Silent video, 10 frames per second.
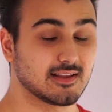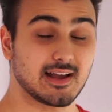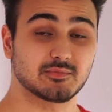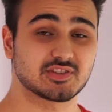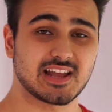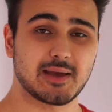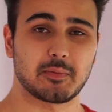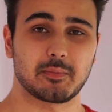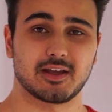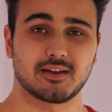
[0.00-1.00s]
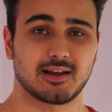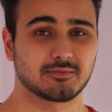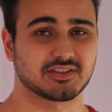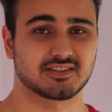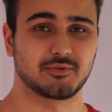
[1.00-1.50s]
I'm just happy, man.
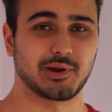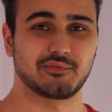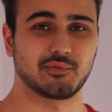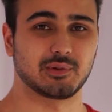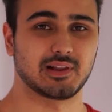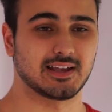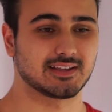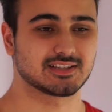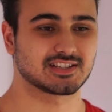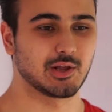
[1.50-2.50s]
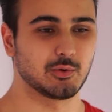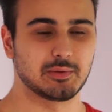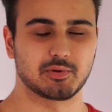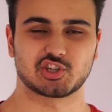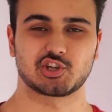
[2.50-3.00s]
I'm just grateful. Like,
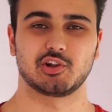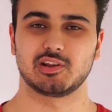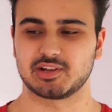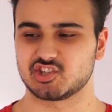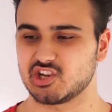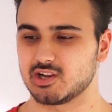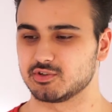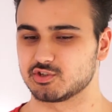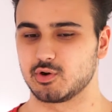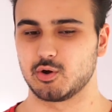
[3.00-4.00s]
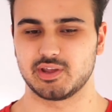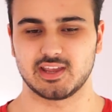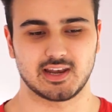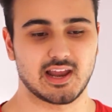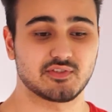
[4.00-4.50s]
slowly but surely, my channel is
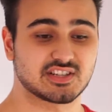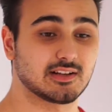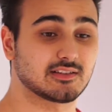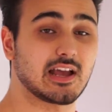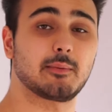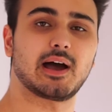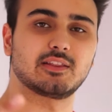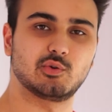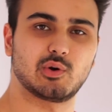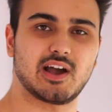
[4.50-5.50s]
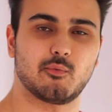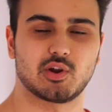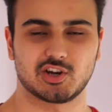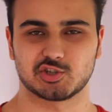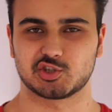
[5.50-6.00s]
growing, and every single time I do have
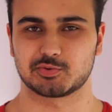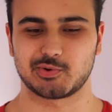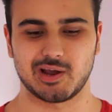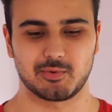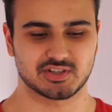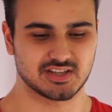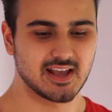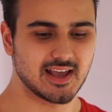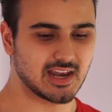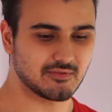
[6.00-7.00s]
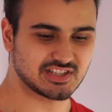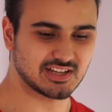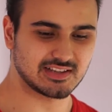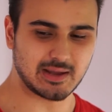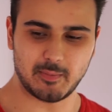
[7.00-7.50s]
100 subscribers, and every
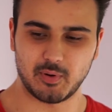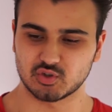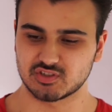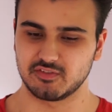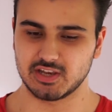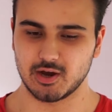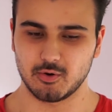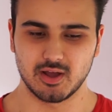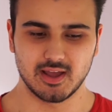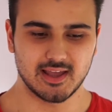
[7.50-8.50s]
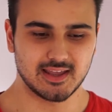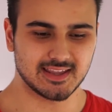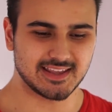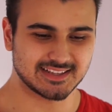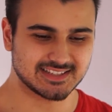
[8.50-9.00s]
single time I post a video,
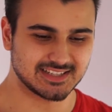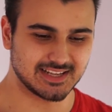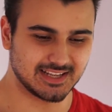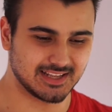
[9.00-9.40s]
it gets